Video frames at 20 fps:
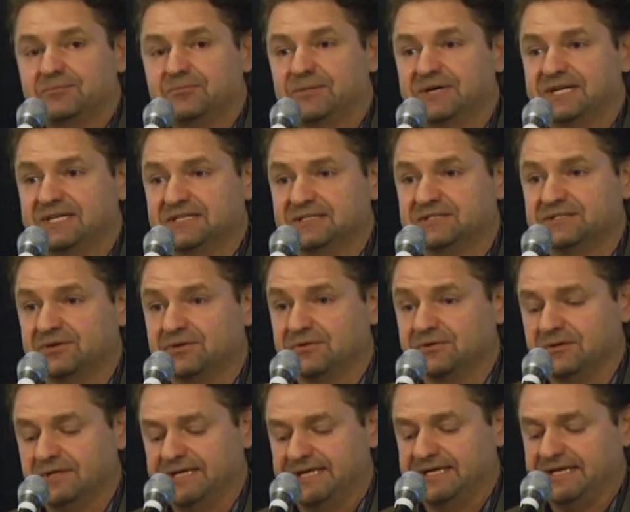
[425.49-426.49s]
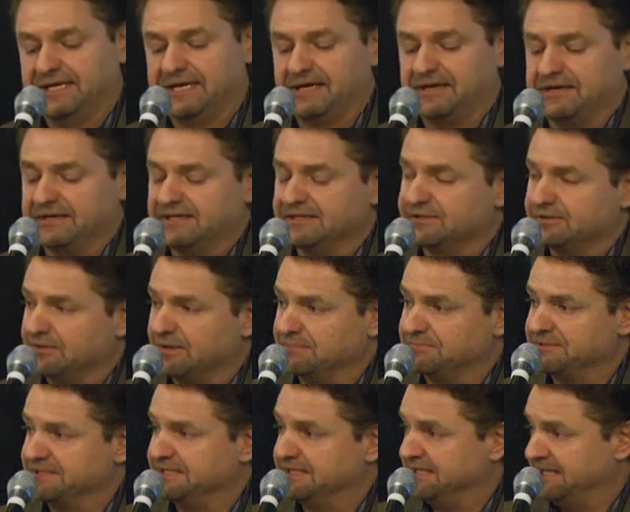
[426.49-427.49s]
but it certainly
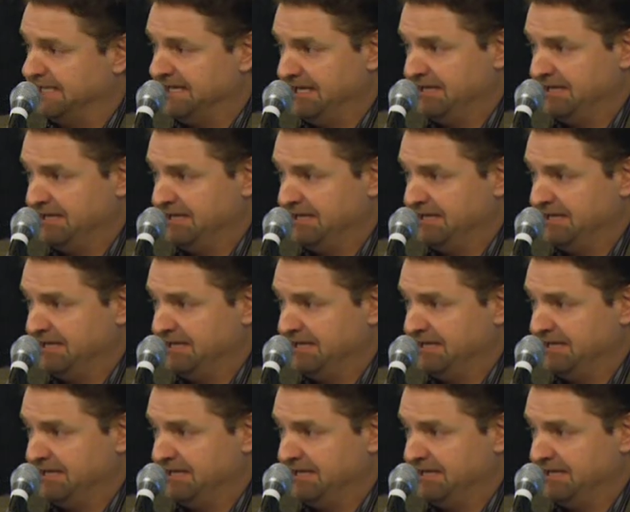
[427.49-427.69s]
interrupted